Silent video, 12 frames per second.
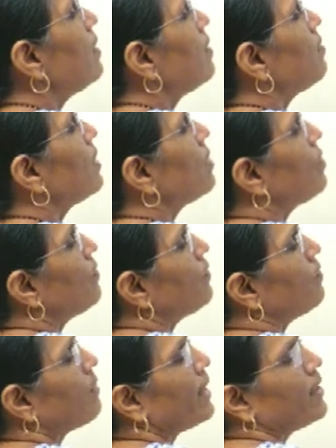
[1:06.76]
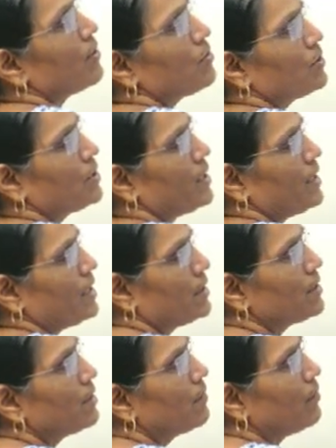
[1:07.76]
number of
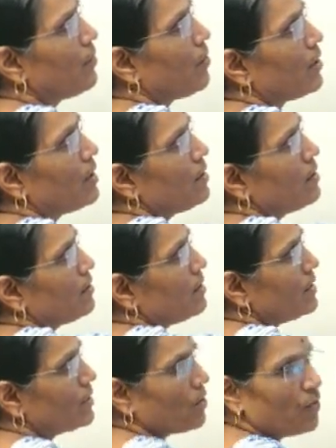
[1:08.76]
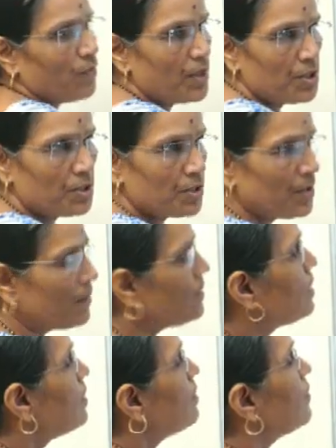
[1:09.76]
microstates for this configuration,
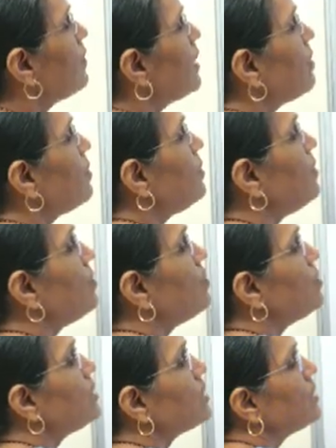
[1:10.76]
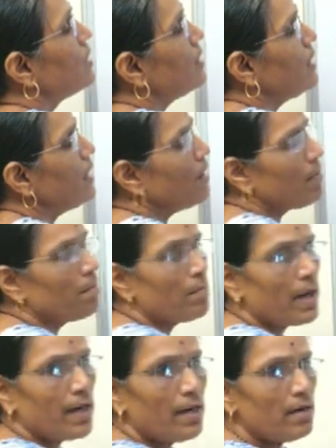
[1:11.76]
we have to use the
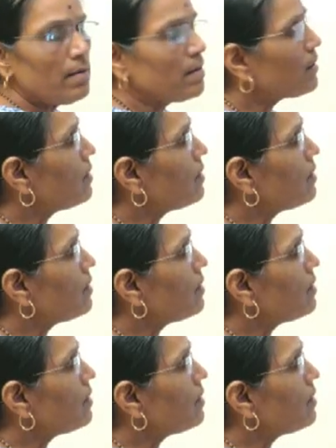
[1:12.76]
combined